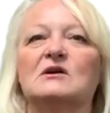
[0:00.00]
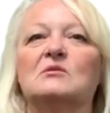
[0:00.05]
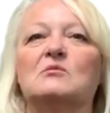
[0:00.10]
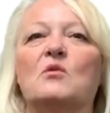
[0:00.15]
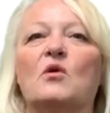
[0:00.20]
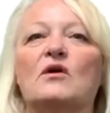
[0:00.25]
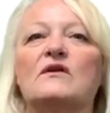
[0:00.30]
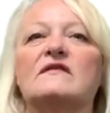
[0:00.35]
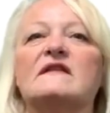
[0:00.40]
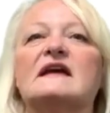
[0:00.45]

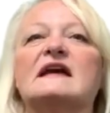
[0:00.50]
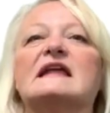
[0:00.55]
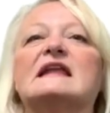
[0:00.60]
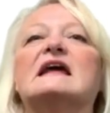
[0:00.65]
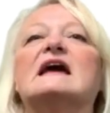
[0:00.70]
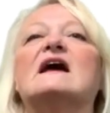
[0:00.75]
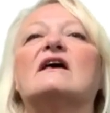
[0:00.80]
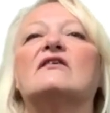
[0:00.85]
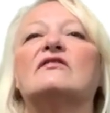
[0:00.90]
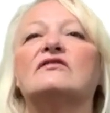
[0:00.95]
More
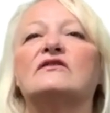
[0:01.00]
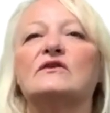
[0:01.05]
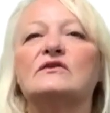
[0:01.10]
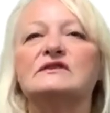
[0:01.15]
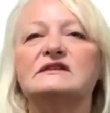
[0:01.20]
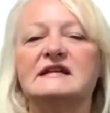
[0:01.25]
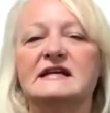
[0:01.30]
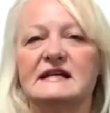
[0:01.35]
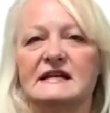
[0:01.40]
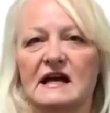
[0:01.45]
than
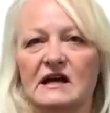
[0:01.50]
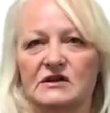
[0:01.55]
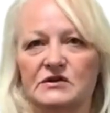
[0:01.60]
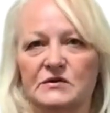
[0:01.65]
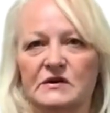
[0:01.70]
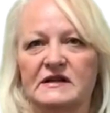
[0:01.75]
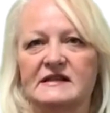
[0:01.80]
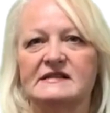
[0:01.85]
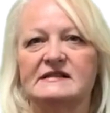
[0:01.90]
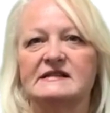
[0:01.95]

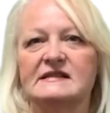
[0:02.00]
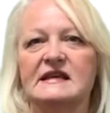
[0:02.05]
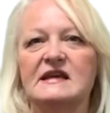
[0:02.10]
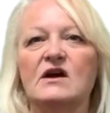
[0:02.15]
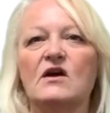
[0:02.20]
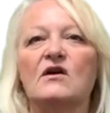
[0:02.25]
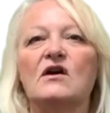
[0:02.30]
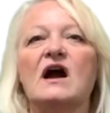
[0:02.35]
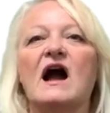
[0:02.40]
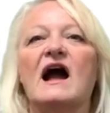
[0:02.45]
1,300
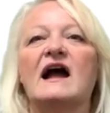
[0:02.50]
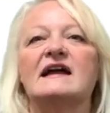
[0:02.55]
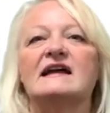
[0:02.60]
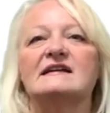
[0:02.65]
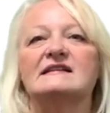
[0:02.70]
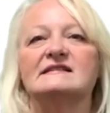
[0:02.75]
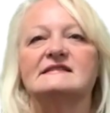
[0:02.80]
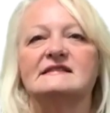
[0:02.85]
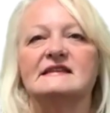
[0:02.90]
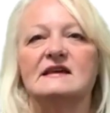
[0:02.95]

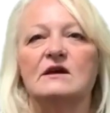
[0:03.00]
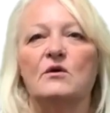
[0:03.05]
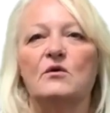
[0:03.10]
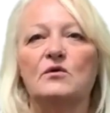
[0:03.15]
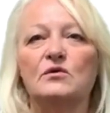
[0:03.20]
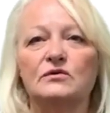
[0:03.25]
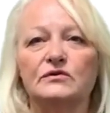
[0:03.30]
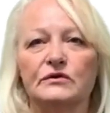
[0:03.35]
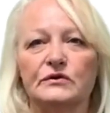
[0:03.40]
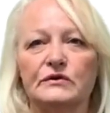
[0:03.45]
CRISC
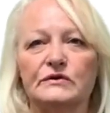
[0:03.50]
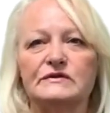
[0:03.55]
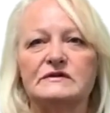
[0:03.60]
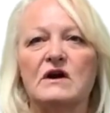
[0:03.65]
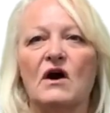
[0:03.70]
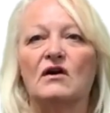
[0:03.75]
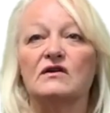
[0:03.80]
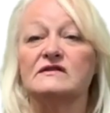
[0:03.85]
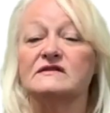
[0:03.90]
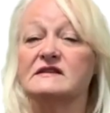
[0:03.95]
holders
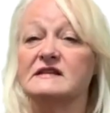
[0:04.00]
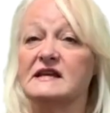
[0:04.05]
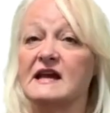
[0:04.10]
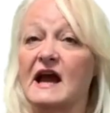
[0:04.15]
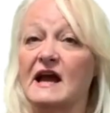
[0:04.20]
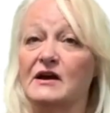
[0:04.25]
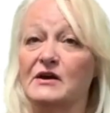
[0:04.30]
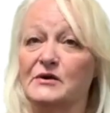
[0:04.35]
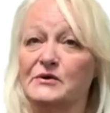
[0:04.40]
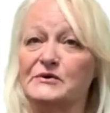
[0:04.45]
are
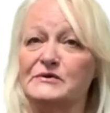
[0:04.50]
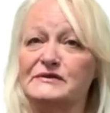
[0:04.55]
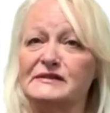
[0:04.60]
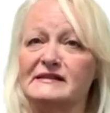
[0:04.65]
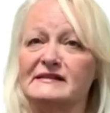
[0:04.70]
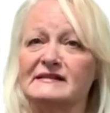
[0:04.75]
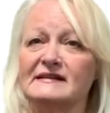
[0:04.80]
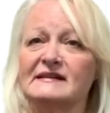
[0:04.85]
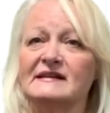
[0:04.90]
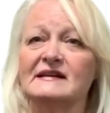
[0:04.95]

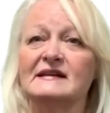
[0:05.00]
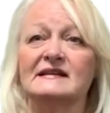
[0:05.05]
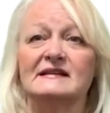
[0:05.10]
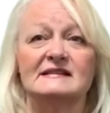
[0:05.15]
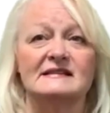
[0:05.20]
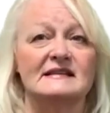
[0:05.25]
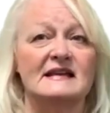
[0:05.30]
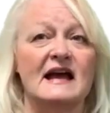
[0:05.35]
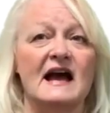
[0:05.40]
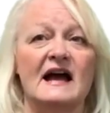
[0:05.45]
CIOs,
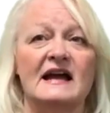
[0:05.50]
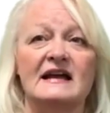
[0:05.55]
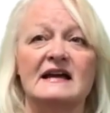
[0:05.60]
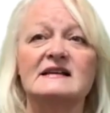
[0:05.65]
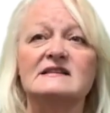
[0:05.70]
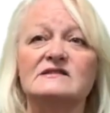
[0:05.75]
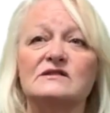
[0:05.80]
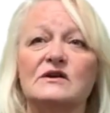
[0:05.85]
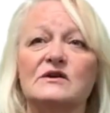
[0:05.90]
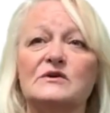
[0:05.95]

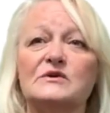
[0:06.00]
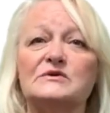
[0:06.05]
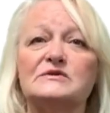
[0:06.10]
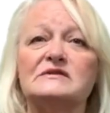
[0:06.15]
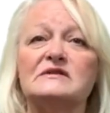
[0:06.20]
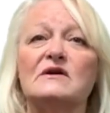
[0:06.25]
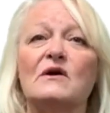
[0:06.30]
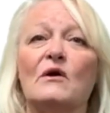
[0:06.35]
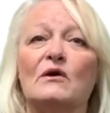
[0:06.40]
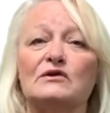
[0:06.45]

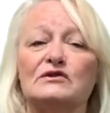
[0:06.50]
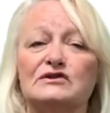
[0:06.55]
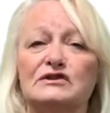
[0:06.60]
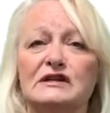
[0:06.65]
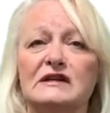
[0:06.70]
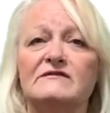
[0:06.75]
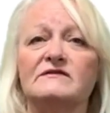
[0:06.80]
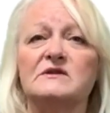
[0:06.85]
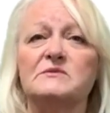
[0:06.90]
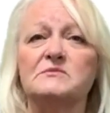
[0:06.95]
CISOs, or
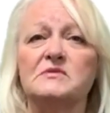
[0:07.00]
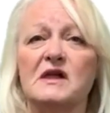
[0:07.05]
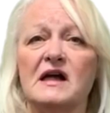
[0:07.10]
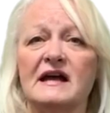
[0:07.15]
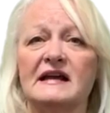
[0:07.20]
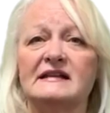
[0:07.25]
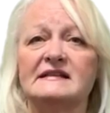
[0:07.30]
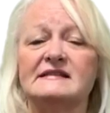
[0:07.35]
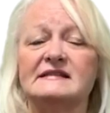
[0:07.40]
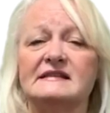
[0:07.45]
Chief
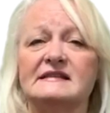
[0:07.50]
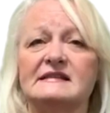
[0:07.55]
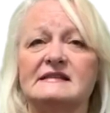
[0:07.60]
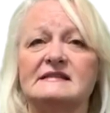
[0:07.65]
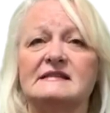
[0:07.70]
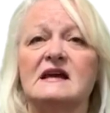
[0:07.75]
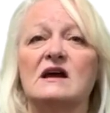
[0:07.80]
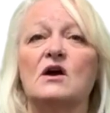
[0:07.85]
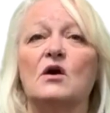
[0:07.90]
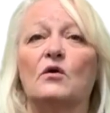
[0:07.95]
Compliances,
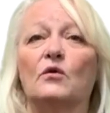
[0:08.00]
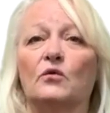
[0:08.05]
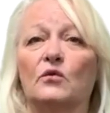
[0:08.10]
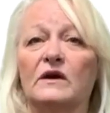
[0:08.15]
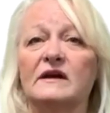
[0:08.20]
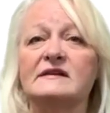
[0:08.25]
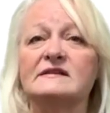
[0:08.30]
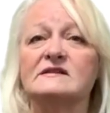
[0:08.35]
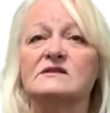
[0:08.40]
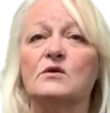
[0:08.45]

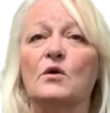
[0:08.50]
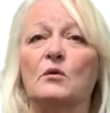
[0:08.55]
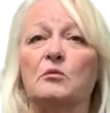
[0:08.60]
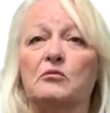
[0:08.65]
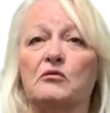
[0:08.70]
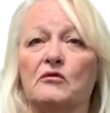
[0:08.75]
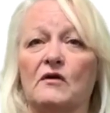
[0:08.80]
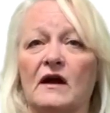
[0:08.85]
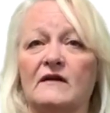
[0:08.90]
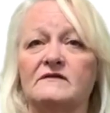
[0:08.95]
Risk or
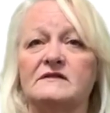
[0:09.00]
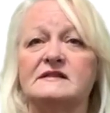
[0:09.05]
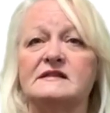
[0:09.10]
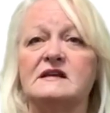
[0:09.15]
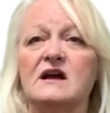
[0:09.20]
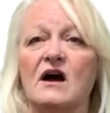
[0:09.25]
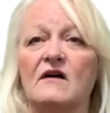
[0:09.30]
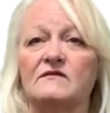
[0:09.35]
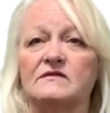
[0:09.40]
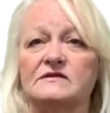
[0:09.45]

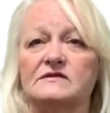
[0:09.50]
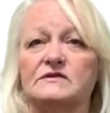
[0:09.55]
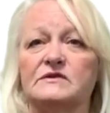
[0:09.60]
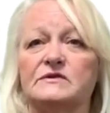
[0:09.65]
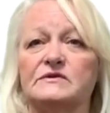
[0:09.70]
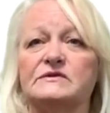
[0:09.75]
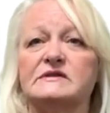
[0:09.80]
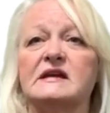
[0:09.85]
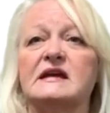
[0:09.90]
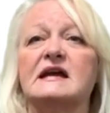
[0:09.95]
Privacy
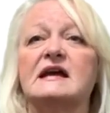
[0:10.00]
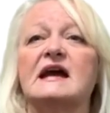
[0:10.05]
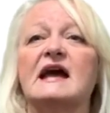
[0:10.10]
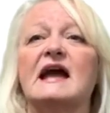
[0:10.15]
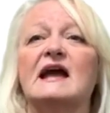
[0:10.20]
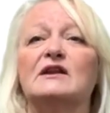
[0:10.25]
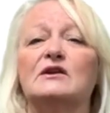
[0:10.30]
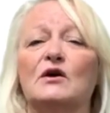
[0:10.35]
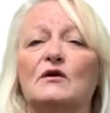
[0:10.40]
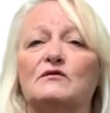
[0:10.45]
Officers,
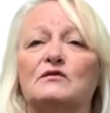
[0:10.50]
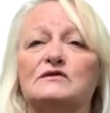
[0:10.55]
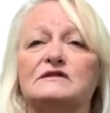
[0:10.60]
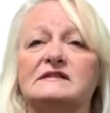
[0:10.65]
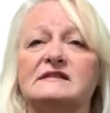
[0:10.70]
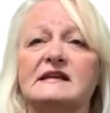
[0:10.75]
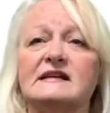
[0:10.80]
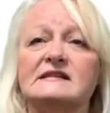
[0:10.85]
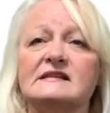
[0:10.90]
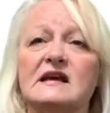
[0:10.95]
and over
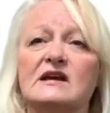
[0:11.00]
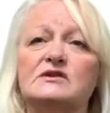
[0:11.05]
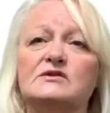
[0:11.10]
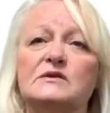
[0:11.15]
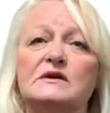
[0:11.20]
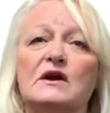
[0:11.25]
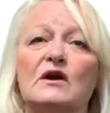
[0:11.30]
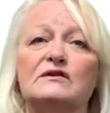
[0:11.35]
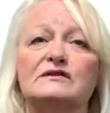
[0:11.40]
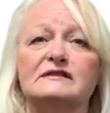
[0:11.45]

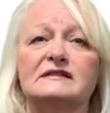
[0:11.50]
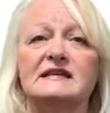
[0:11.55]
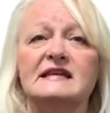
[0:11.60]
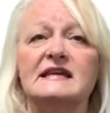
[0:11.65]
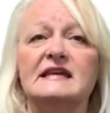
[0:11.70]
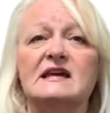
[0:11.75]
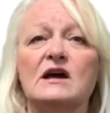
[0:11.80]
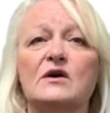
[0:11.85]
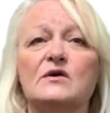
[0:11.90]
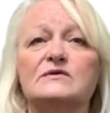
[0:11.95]
600 are
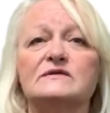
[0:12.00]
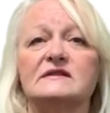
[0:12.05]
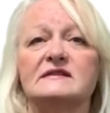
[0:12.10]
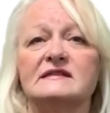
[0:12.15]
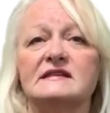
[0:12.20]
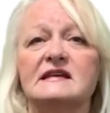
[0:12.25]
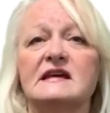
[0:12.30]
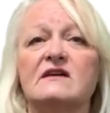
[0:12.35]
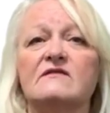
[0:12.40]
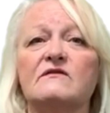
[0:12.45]
CEOs and
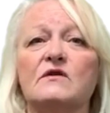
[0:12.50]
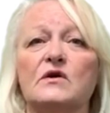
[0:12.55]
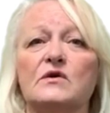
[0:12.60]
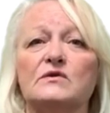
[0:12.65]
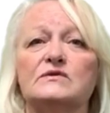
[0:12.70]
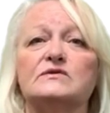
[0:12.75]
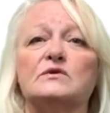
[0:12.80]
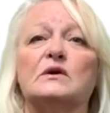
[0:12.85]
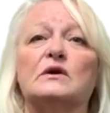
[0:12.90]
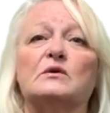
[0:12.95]

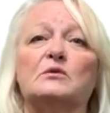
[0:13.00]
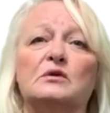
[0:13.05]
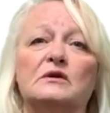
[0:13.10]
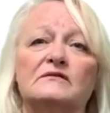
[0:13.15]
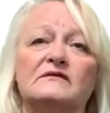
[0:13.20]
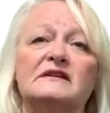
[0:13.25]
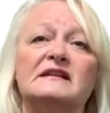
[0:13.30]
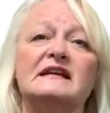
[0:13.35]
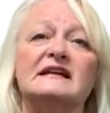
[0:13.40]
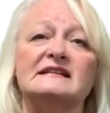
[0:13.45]
CFOs or
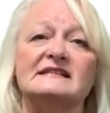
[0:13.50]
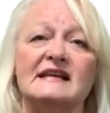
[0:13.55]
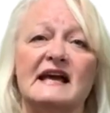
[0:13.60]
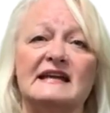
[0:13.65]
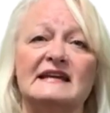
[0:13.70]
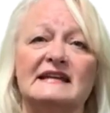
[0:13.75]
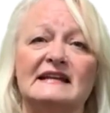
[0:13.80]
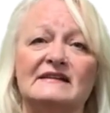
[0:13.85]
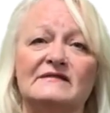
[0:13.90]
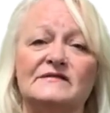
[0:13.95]
equivalent
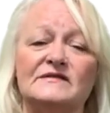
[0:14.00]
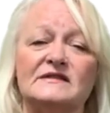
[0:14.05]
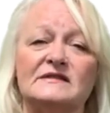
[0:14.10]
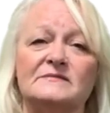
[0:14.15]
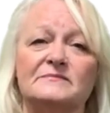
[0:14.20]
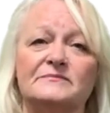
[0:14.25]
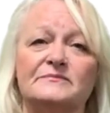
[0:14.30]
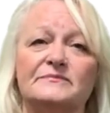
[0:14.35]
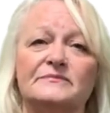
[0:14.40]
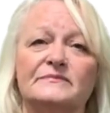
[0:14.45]
executives.